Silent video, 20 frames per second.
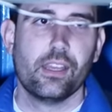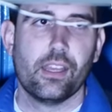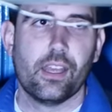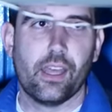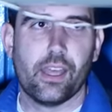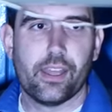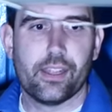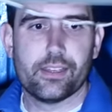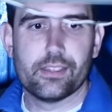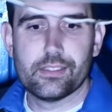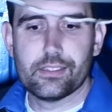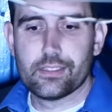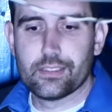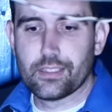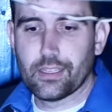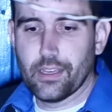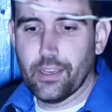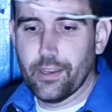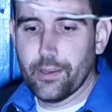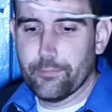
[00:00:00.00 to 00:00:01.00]
and
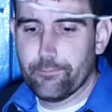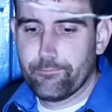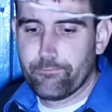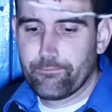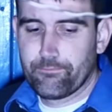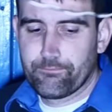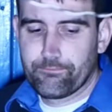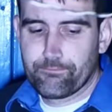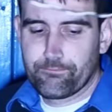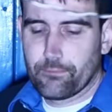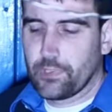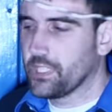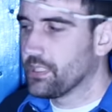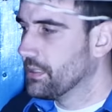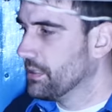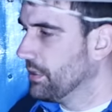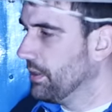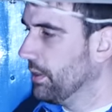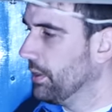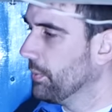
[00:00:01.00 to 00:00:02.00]
um, this
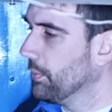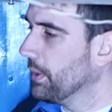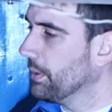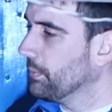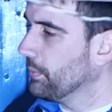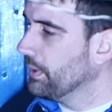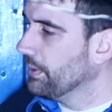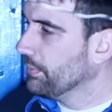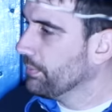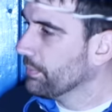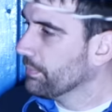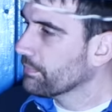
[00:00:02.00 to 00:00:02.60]
is the only one we